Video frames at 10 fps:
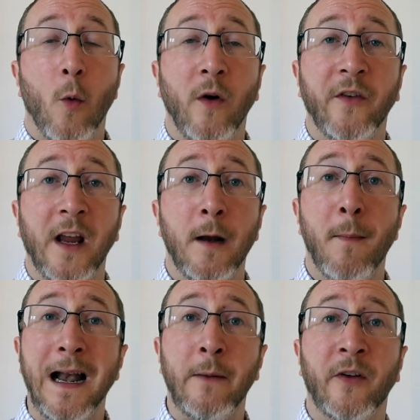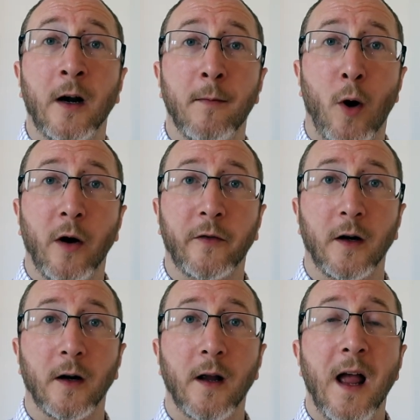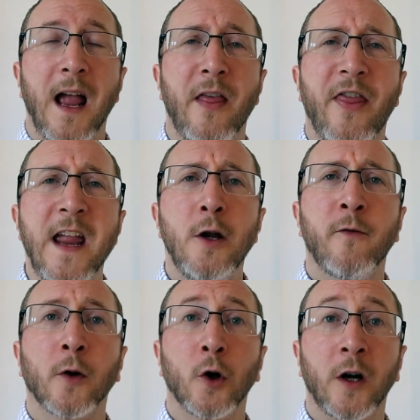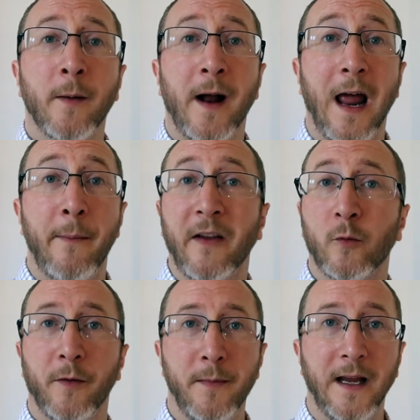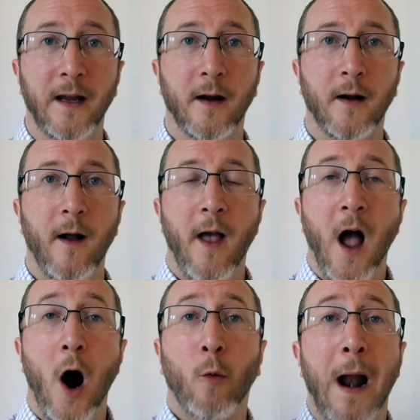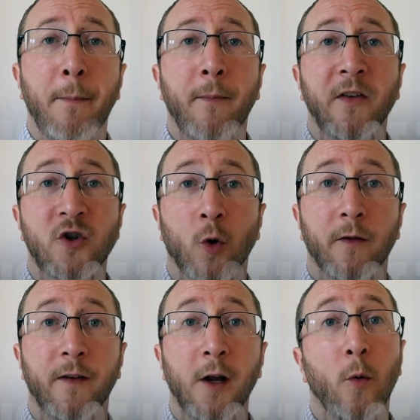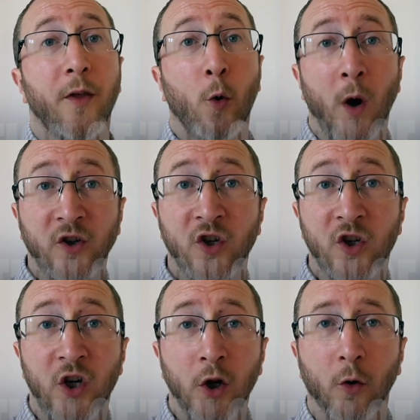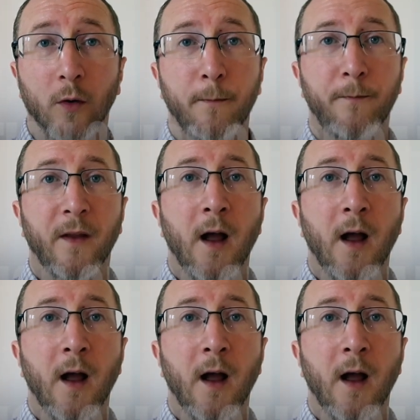Once again, my name's Aaron Boster, and thank you for learning about MS with me. I'll wrap up this short video with a question to you.